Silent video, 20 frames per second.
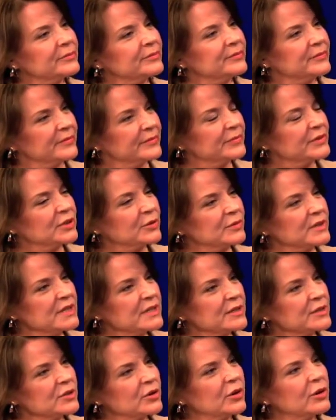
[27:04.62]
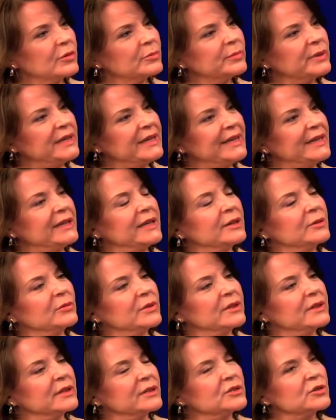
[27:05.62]
So this is all beginning
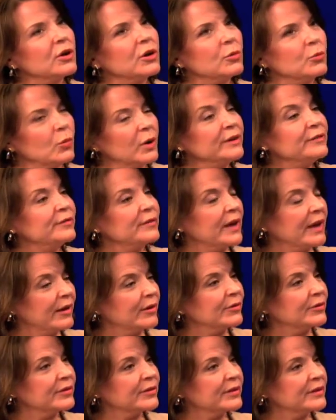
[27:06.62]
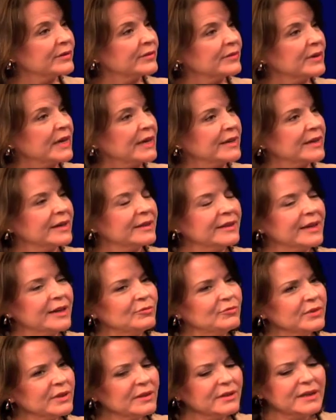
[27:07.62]
with, it's called One for Health. And they
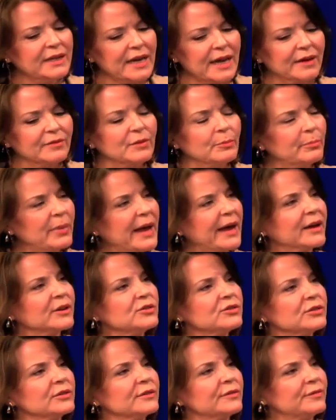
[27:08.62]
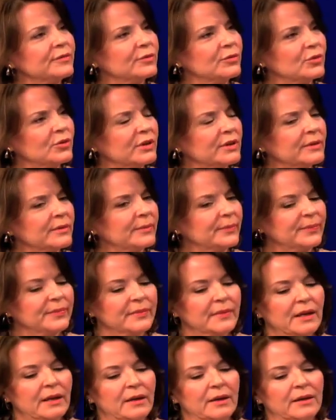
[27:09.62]
really have a passion for
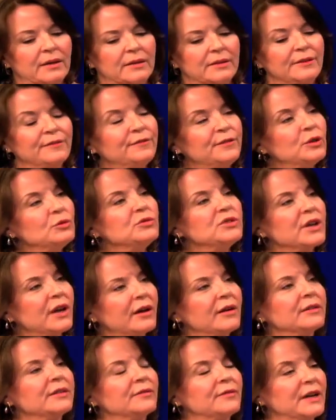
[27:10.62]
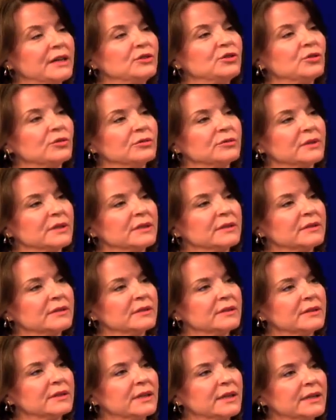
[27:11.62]
the future health of our children.
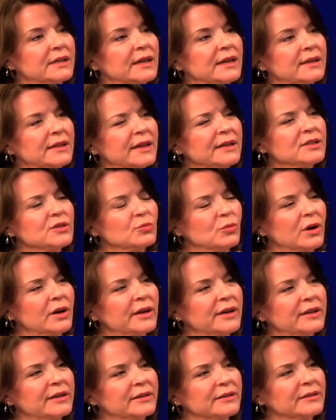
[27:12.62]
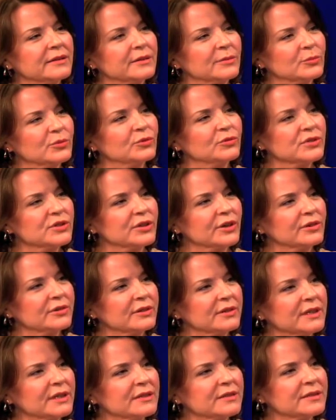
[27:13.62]
And that's why Bruce
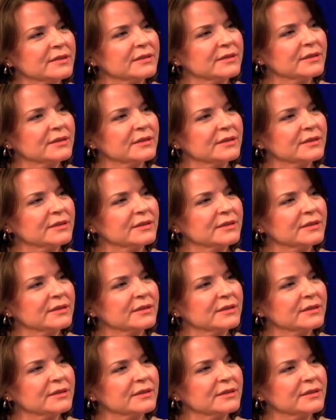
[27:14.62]
started this.